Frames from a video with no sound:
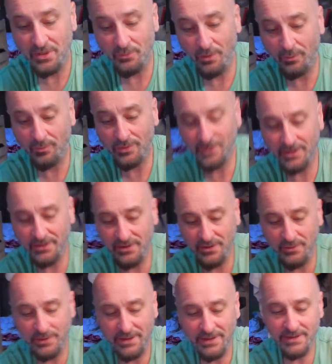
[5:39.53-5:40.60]
what we're gonna
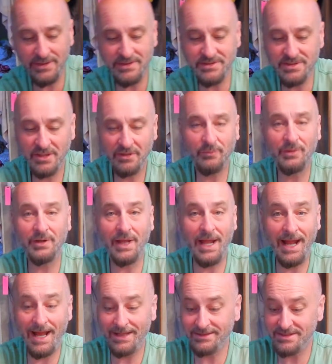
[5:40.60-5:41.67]
do is we're gonna
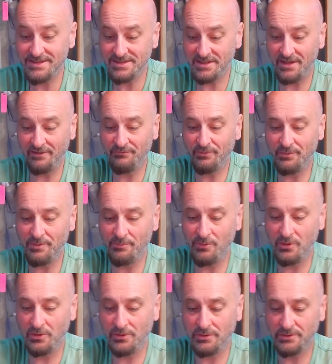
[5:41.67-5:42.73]
add the slime from the
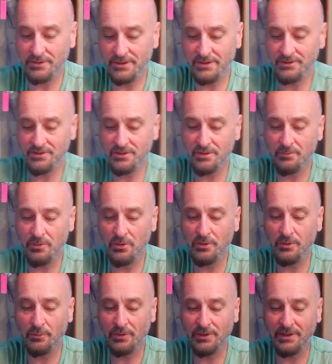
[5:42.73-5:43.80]
bowl into the bowl
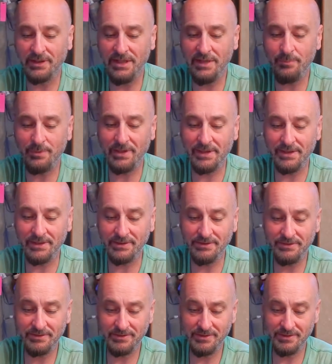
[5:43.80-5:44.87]
that we're gonna keep it in.
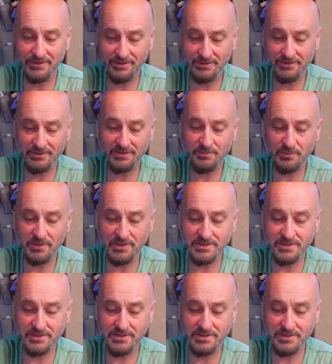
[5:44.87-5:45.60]
Oh, it's pretty